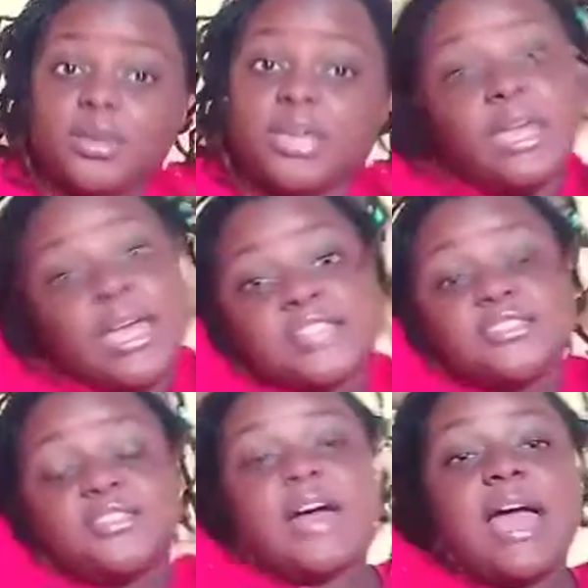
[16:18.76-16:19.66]
Okay,
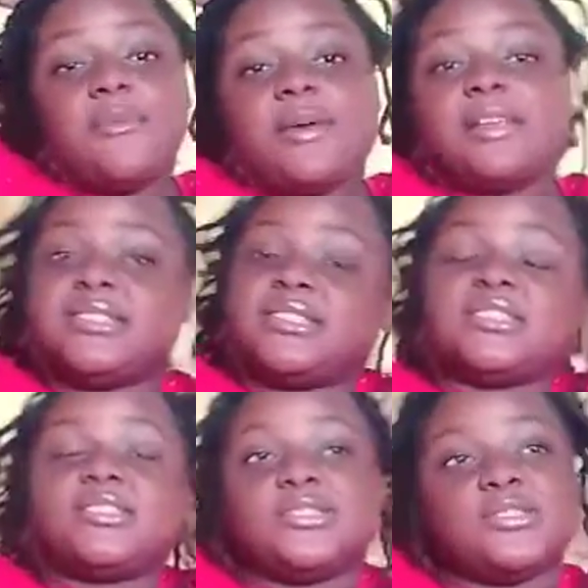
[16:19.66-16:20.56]
so I was
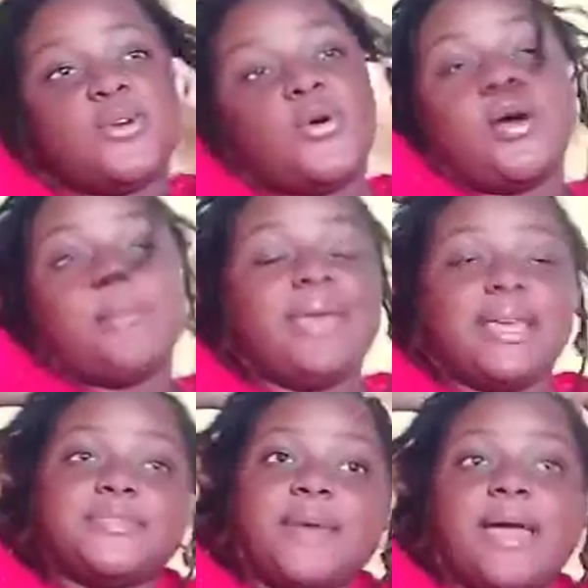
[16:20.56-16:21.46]
so
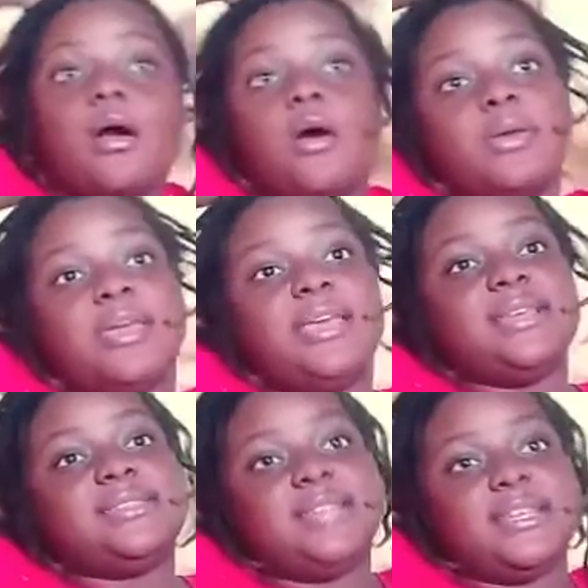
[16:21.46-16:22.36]
amazed by how
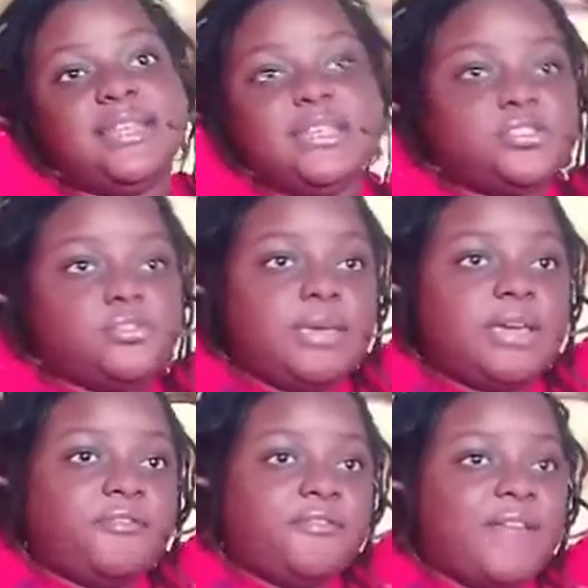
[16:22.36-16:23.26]
easy it is to
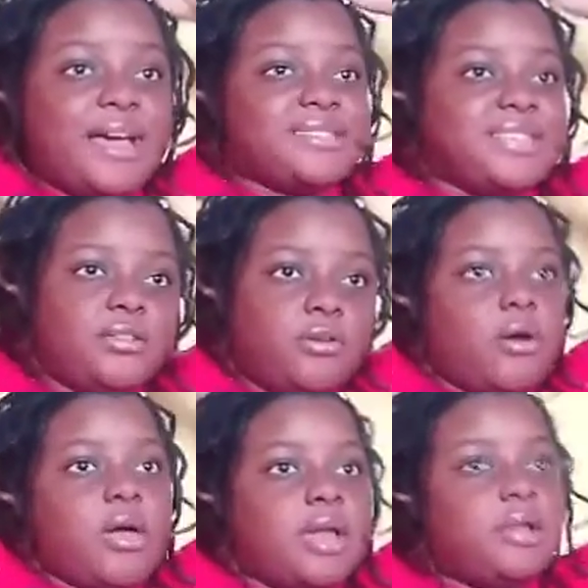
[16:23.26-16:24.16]
make flaxseed
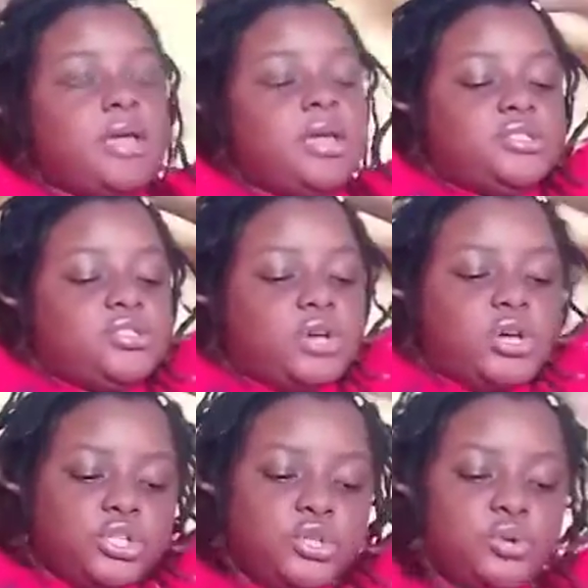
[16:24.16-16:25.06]
oil.
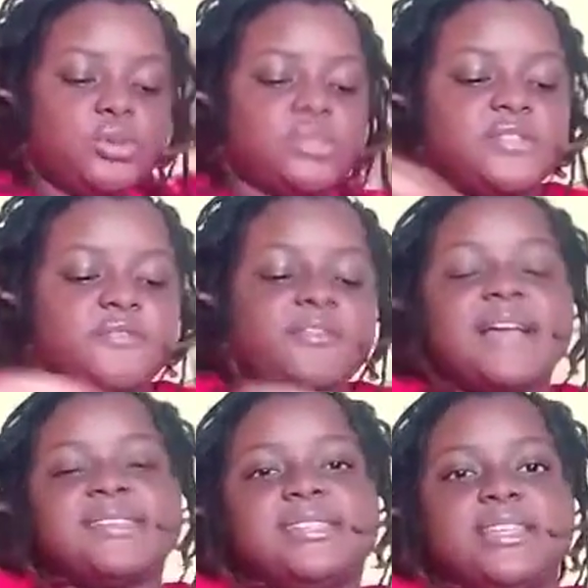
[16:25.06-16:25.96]
So use
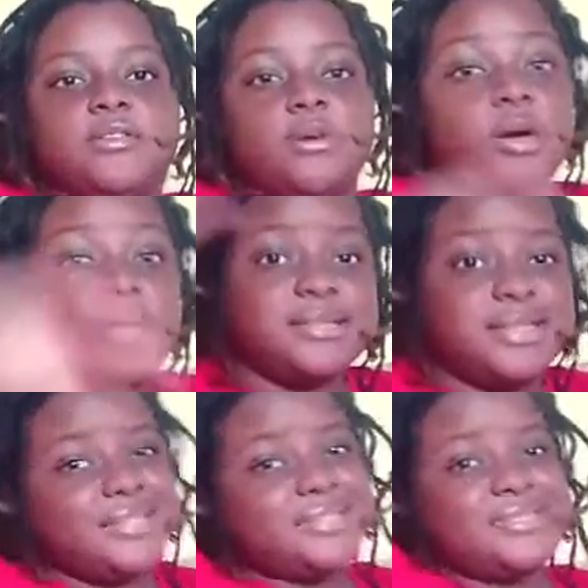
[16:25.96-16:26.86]
flaxseed
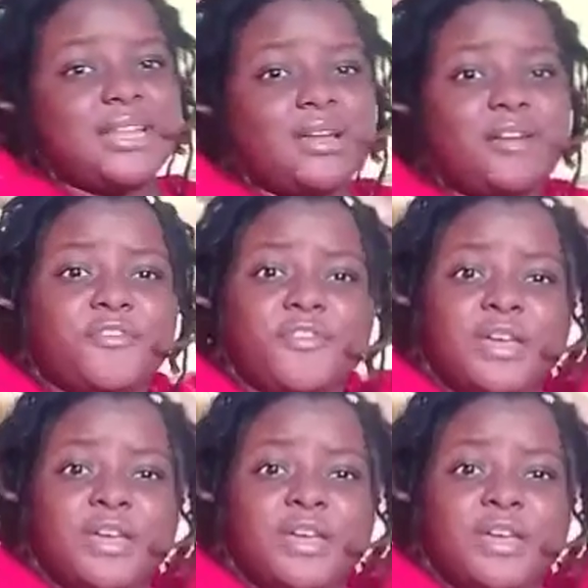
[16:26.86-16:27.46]
oils instead of